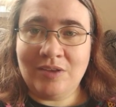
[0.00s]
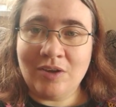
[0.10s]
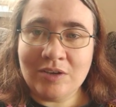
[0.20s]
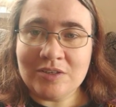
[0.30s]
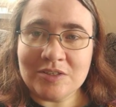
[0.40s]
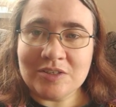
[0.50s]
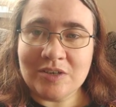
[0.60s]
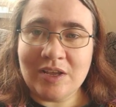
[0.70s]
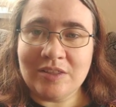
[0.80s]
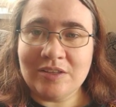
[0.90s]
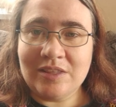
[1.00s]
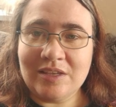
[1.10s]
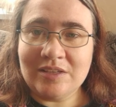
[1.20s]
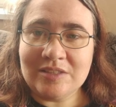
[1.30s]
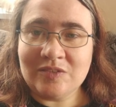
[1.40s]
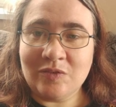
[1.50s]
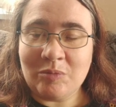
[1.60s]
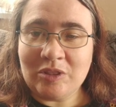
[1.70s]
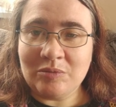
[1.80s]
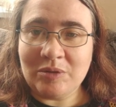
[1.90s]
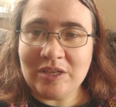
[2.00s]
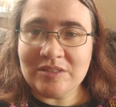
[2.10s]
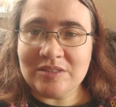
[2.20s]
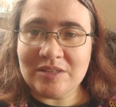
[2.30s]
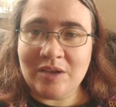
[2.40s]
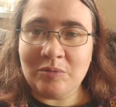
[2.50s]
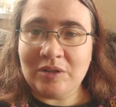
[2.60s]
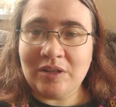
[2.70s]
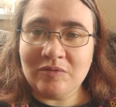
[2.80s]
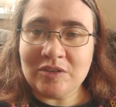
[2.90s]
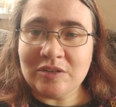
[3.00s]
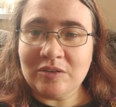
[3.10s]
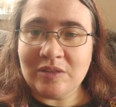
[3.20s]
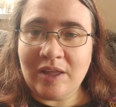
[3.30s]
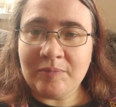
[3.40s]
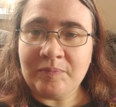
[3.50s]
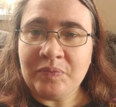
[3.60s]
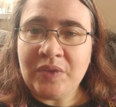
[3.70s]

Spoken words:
doctors or other things from other places, I would love to do that.